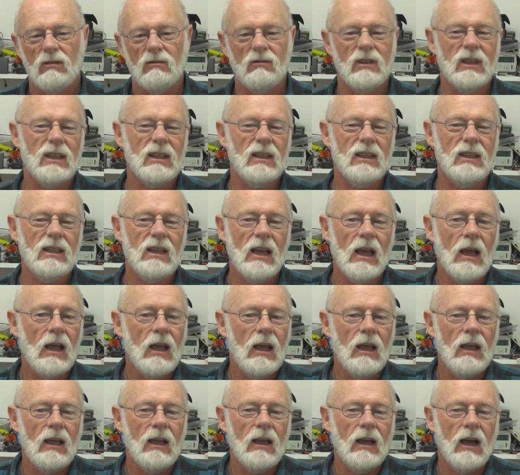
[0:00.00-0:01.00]
really,
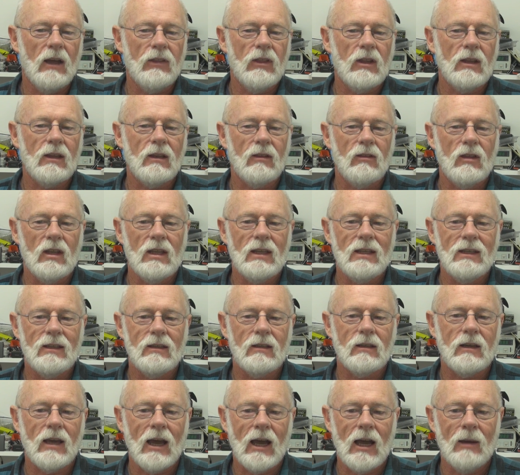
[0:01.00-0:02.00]
I think the
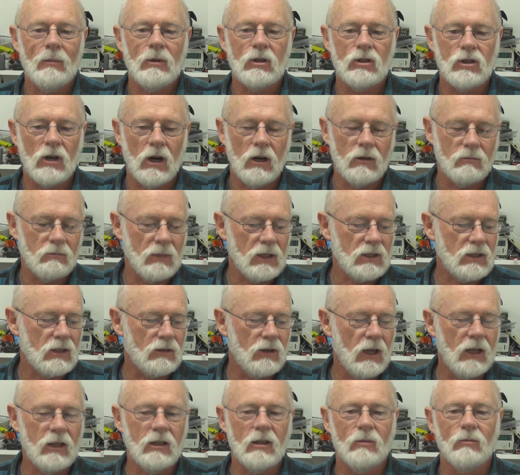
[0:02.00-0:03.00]
Karma drone must
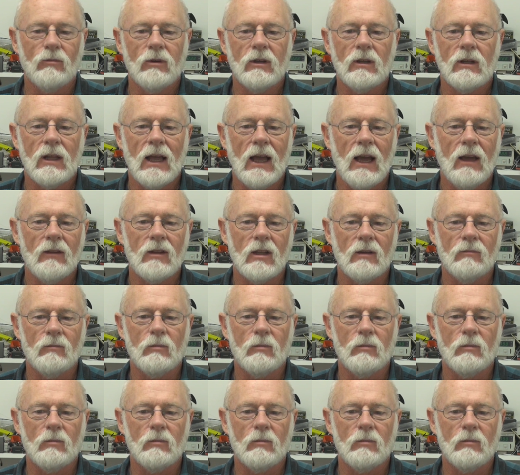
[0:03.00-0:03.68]
have hit them real hard.